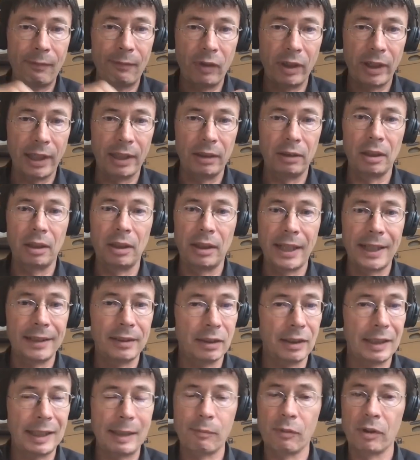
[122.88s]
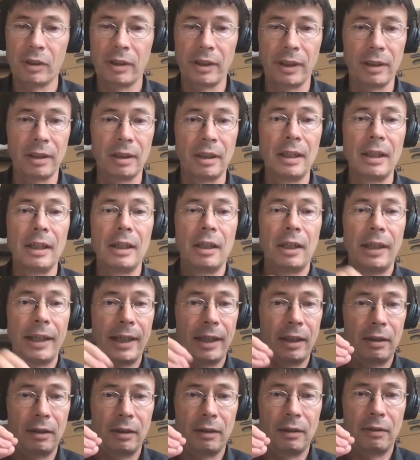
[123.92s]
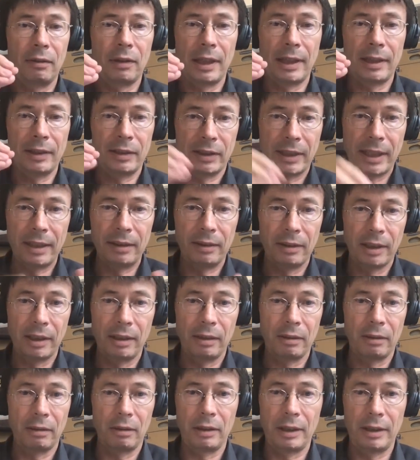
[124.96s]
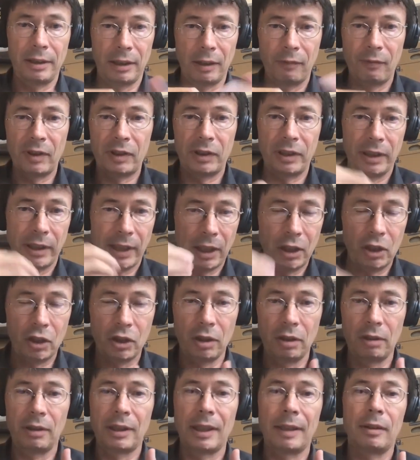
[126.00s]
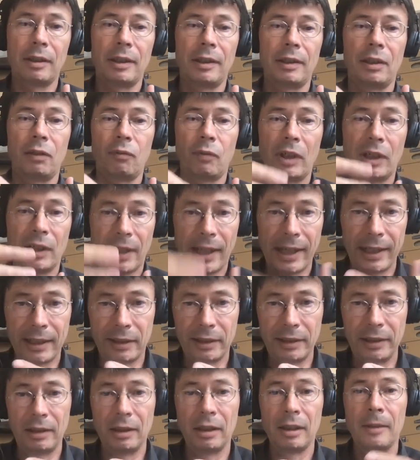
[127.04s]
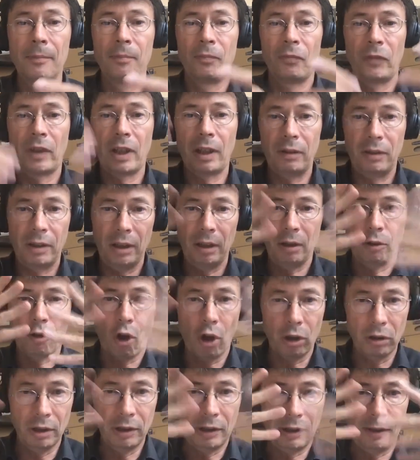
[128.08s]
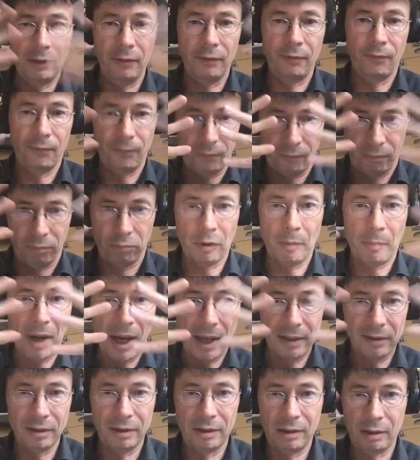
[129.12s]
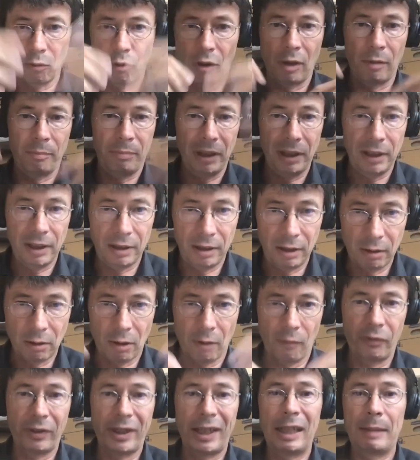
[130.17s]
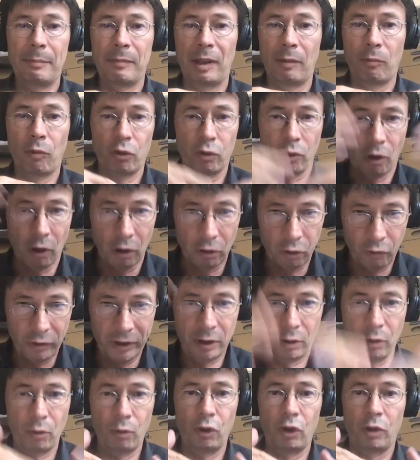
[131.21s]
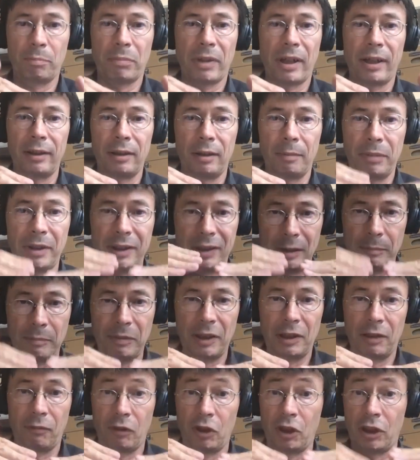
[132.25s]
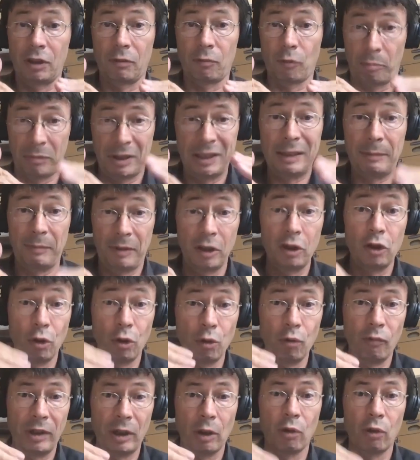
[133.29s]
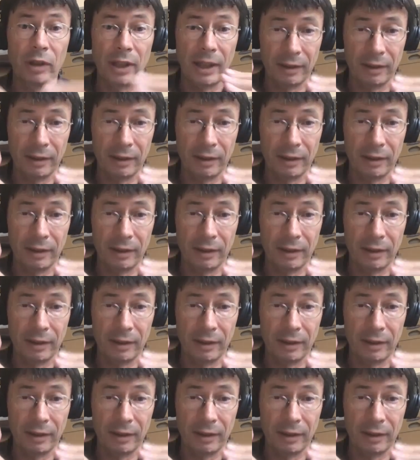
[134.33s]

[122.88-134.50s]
navigate the nets and everything. And they said uh, in the investigation that it is very likely that the cognitive capacity or ability of the animal was also reduced by the PCBs, which is what PCBs do. We know